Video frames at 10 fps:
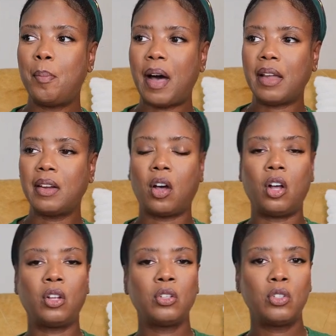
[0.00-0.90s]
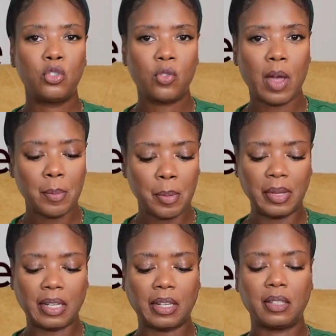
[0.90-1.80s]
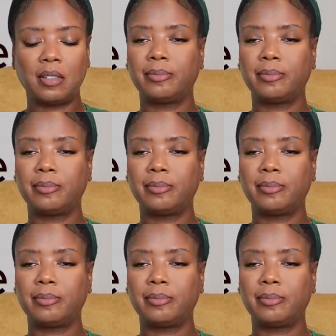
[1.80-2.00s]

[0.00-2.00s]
Midol, Dramamine,